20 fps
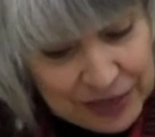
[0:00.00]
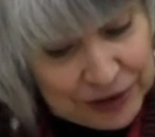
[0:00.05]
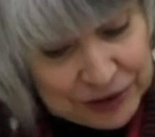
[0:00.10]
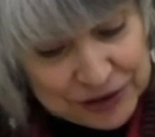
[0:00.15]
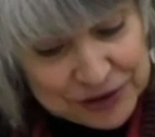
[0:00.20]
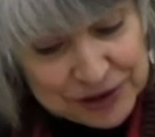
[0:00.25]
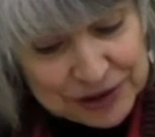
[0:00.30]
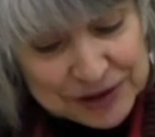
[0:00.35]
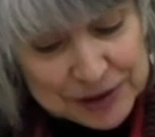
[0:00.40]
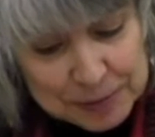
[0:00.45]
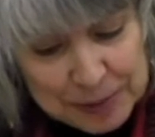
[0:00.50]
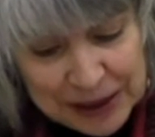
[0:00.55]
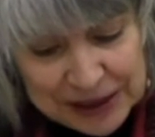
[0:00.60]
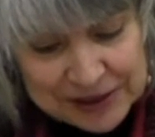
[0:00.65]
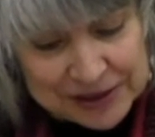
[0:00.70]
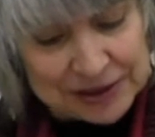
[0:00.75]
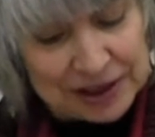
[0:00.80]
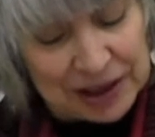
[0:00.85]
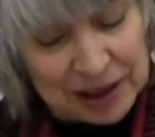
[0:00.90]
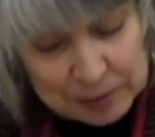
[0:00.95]
This
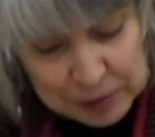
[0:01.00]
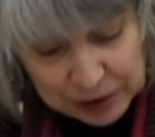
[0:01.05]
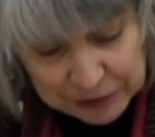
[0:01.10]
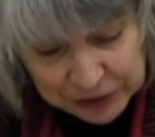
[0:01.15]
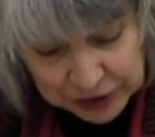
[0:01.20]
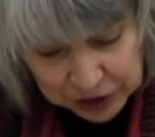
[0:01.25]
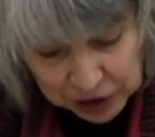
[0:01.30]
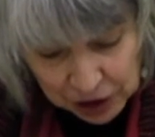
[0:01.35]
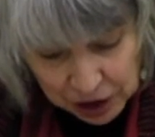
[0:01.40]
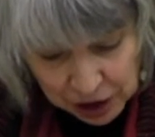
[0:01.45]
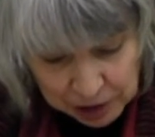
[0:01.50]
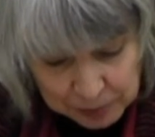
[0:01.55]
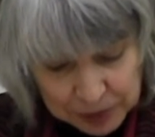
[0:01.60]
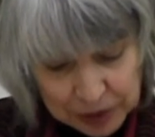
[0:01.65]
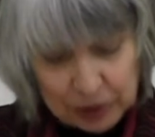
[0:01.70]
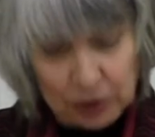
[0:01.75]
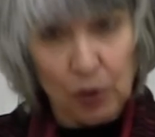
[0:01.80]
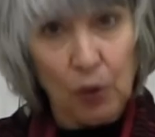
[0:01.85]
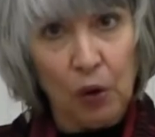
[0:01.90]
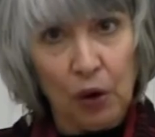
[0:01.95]
space-time of the
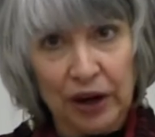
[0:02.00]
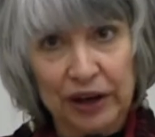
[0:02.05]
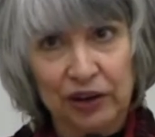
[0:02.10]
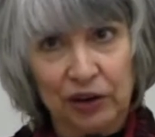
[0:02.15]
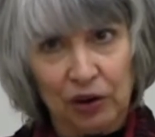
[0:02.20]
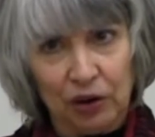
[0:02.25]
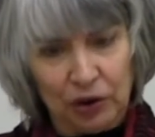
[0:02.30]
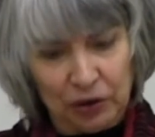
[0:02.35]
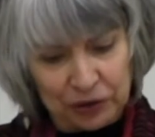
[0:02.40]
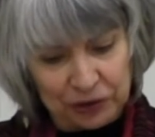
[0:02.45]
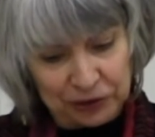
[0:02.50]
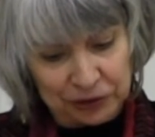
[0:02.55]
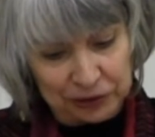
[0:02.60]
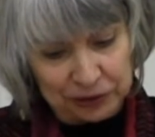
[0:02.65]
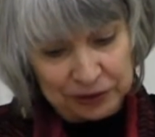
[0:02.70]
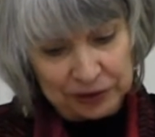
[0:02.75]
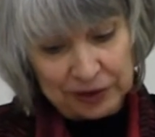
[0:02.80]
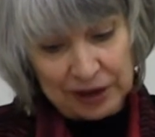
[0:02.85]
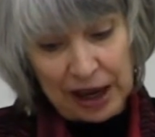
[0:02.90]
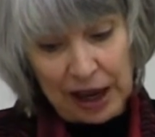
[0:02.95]
common
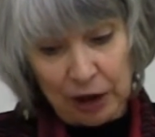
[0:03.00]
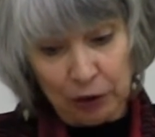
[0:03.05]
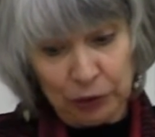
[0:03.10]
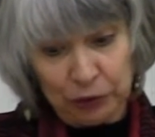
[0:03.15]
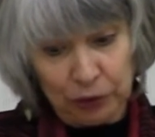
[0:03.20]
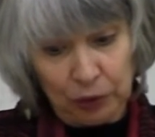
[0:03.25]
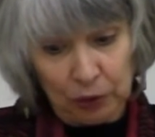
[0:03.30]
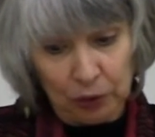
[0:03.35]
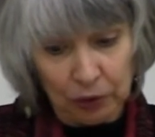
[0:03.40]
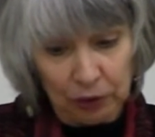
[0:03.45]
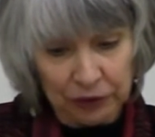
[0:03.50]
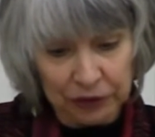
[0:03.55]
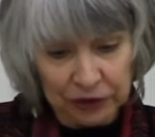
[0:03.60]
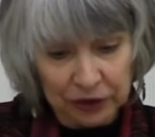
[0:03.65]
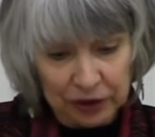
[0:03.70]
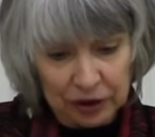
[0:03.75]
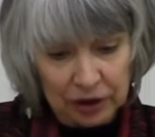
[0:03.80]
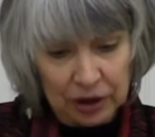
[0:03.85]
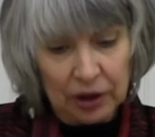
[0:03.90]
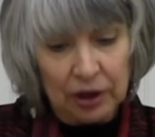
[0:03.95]
oikos, household,
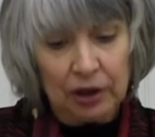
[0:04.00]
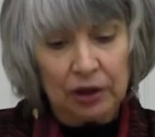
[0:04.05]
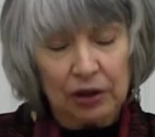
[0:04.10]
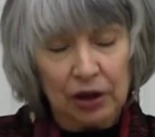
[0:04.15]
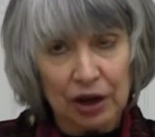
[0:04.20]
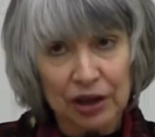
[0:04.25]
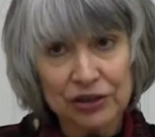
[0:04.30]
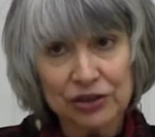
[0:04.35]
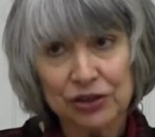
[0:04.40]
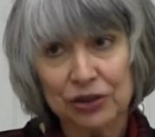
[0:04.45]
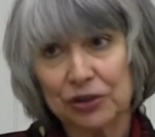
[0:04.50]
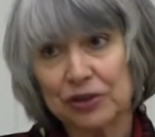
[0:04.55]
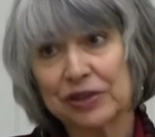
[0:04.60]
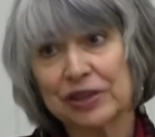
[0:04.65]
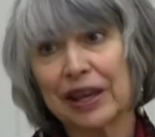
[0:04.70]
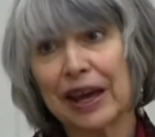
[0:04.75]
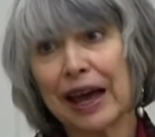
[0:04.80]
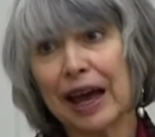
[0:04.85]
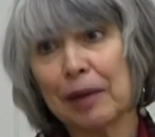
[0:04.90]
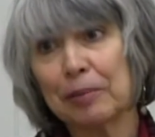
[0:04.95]
conjures
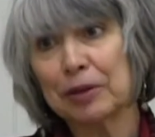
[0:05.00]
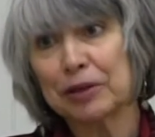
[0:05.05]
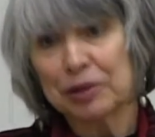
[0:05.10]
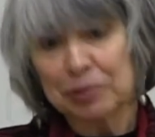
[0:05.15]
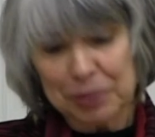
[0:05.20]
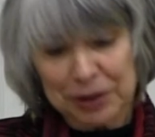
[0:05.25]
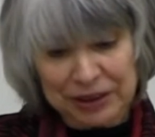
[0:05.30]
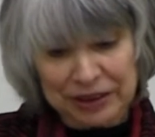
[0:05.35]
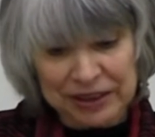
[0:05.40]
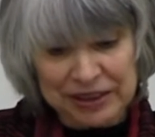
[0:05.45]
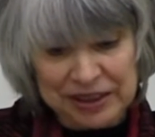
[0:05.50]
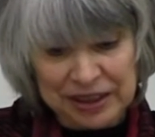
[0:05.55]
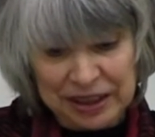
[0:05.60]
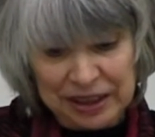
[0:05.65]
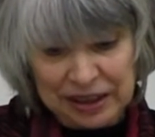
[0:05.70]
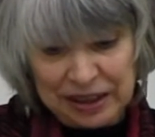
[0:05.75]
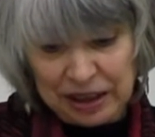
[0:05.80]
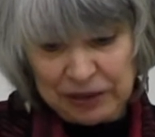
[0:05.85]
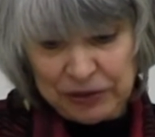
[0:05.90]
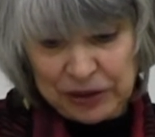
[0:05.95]
the
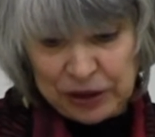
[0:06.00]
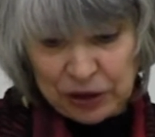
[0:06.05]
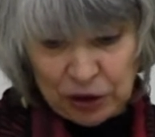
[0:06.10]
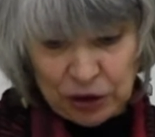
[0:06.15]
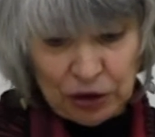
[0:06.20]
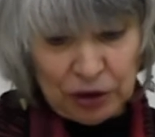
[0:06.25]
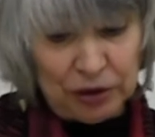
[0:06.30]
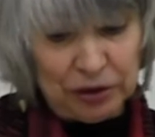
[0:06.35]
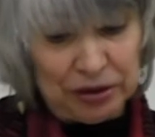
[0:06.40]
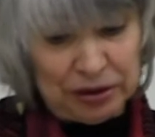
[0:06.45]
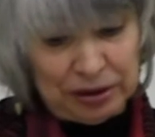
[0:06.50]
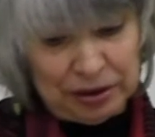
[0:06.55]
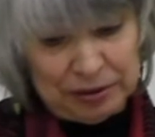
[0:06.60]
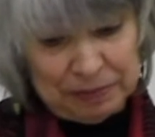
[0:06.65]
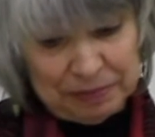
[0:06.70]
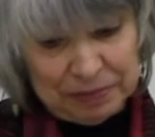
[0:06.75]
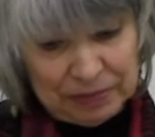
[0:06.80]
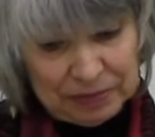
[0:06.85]
habitability of the earth.